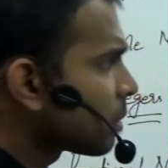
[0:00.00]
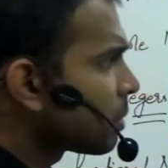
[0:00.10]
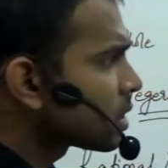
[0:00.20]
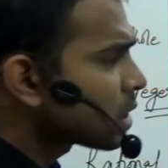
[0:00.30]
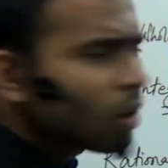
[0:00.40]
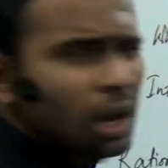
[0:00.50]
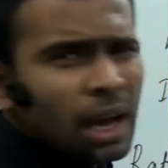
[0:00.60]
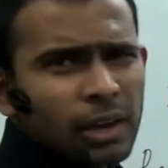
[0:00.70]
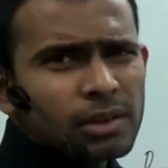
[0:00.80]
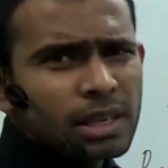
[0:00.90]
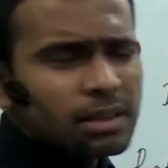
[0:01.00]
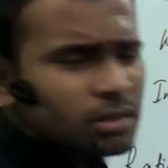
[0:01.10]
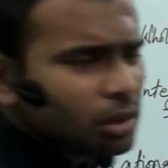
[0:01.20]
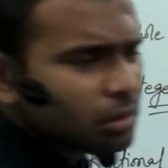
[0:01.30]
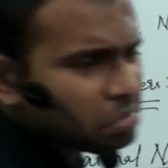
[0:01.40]
numbers. Now you'll say,
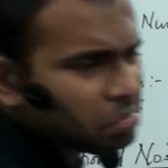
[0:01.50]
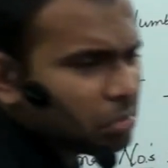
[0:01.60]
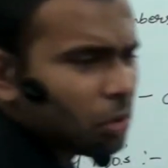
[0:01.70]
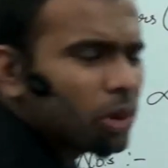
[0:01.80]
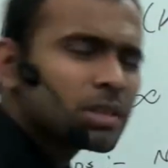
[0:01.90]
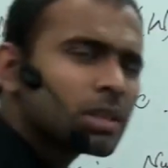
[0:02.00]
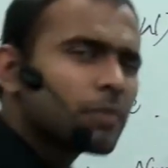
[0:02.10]
sir, what's the